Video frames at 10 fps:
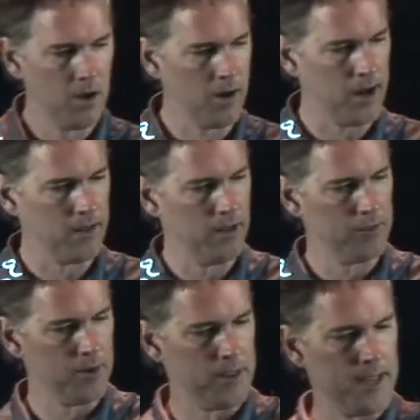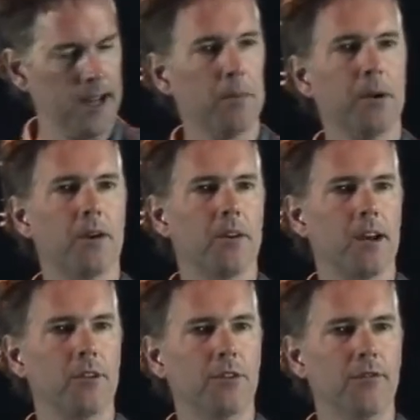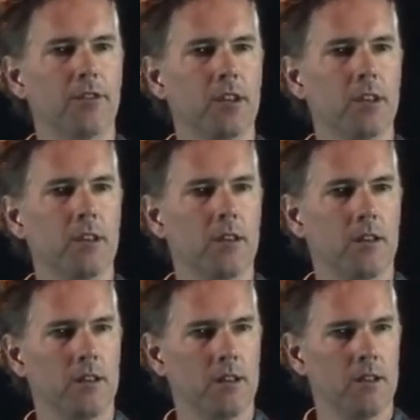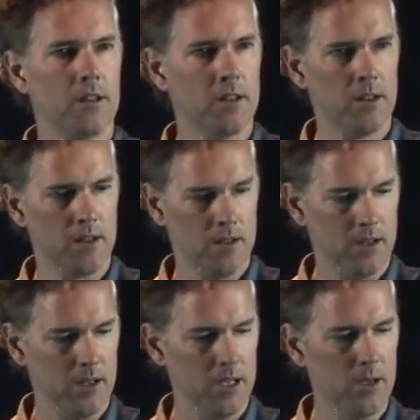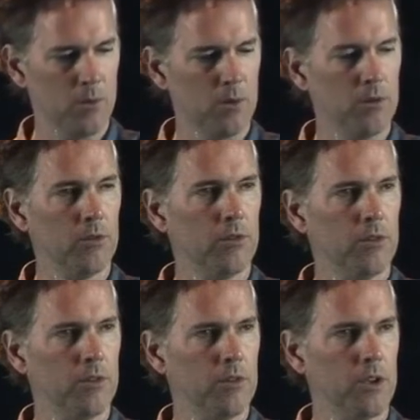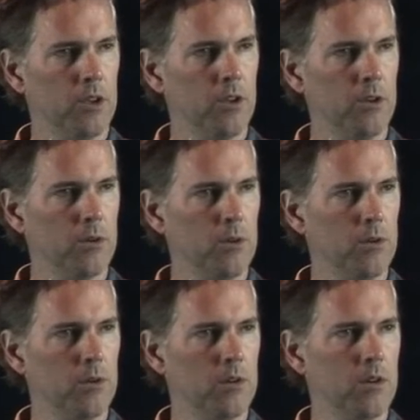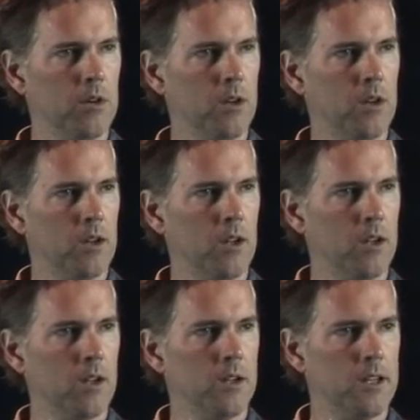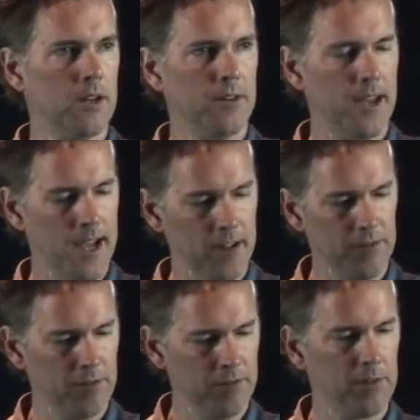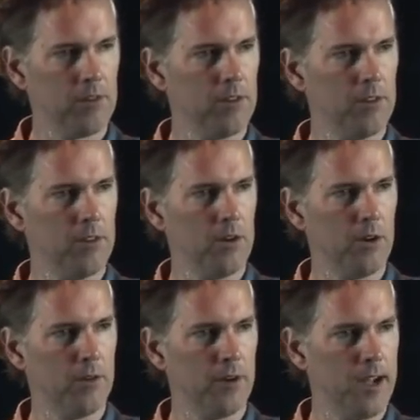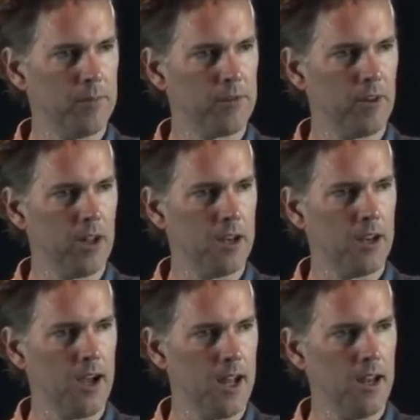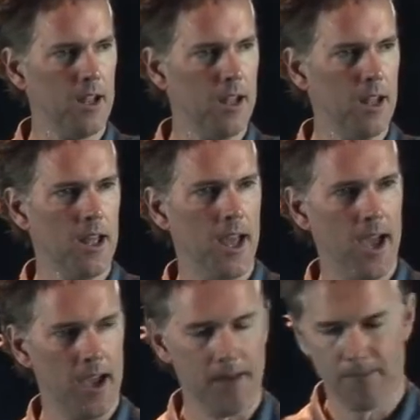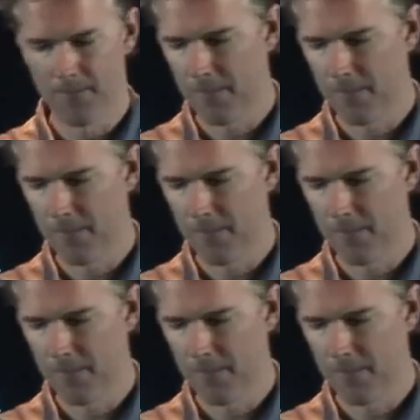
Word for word: All right, let's write that up here. Delta V equals Q delta S over epsilon naught A.